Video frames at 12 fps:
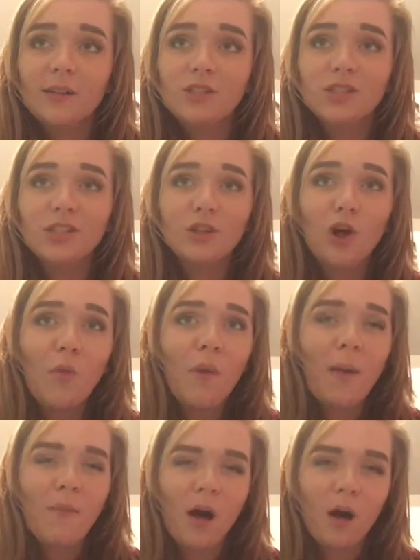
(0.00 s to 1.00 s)
she told
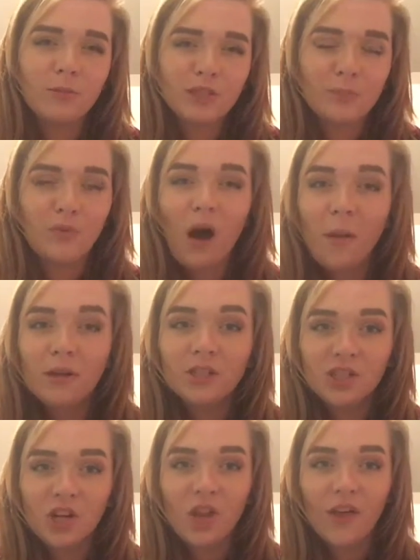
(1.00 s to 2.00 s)
my mom she probably
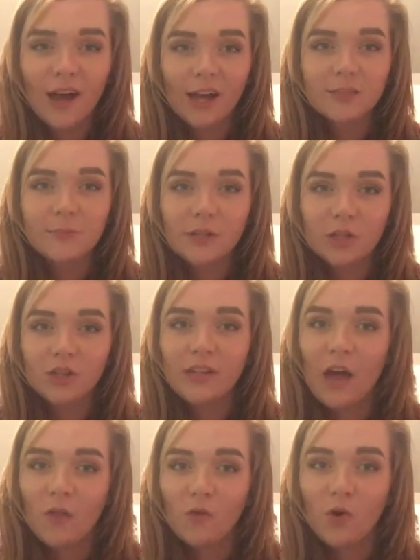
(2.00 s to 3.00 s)
should go to the hospital
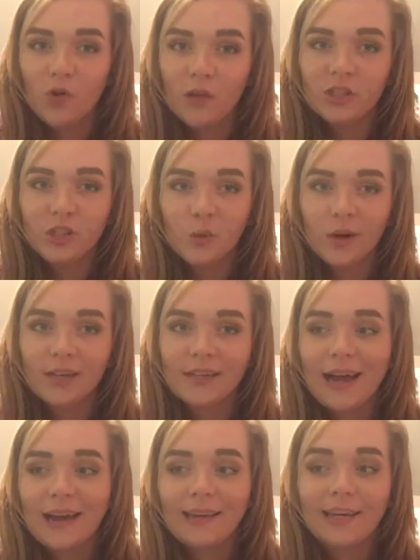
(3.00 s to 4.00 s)
down the road that she worked
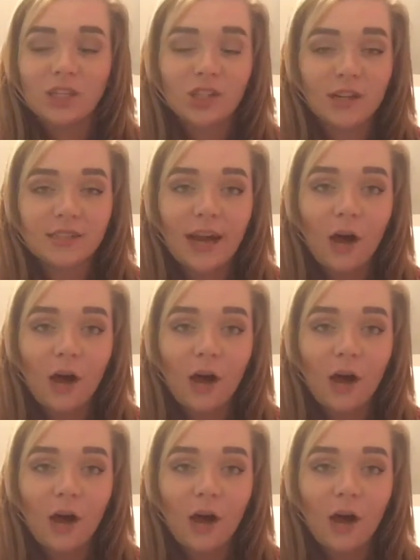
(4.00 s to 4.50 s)
at and get checked